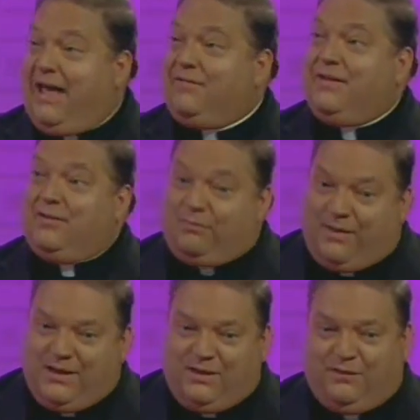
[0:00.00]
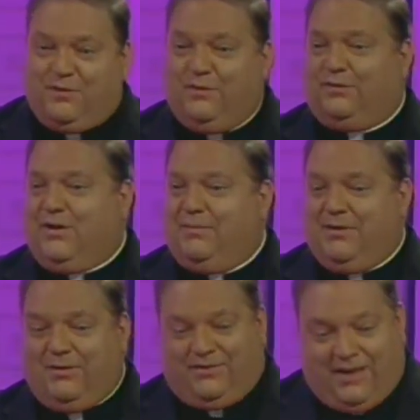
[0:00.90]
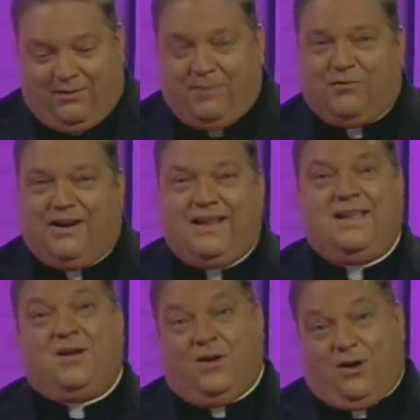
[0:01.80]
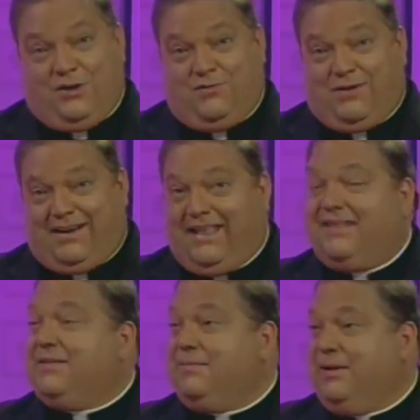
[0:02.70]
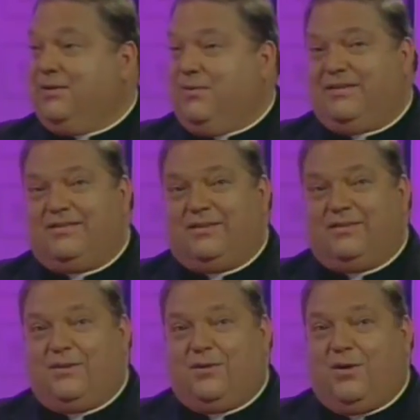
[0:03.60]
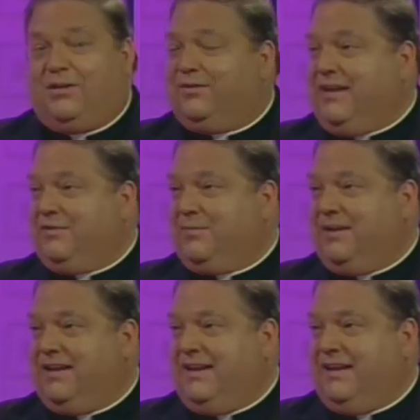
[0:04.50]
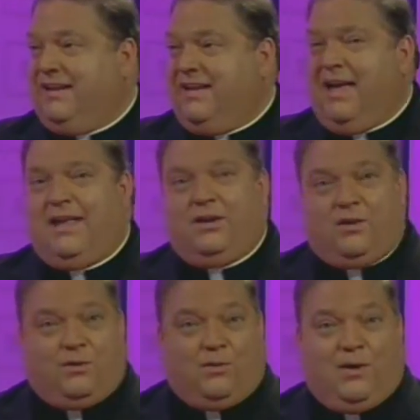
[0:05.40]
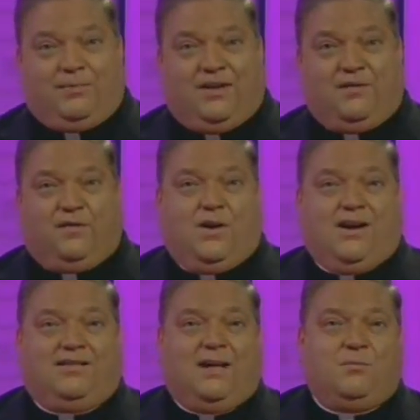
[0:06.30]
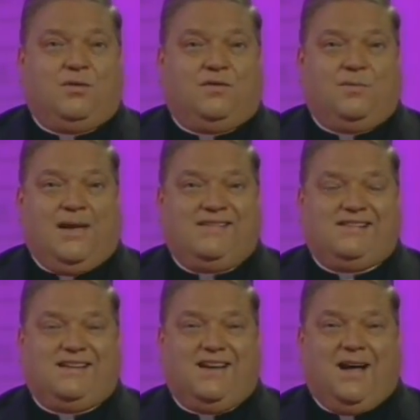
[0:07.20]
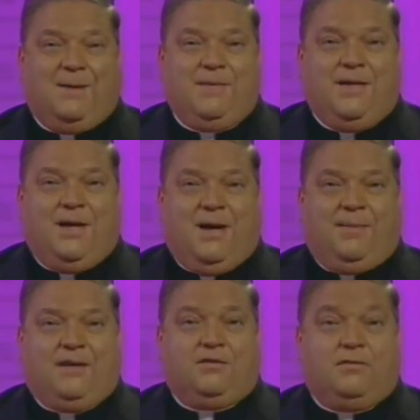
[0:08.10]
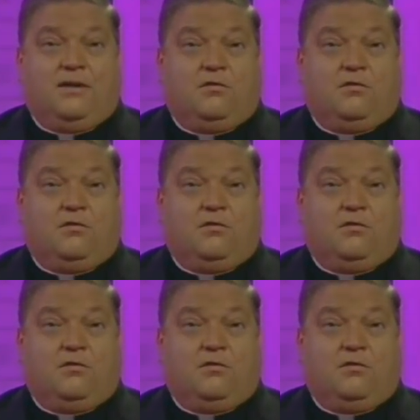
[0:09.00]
having met you the first time, because now I'm ready. Are you ready? That's the bigger question. So, Carlos, thanks for being here. And you can go to the website and find out a lot more information about the Red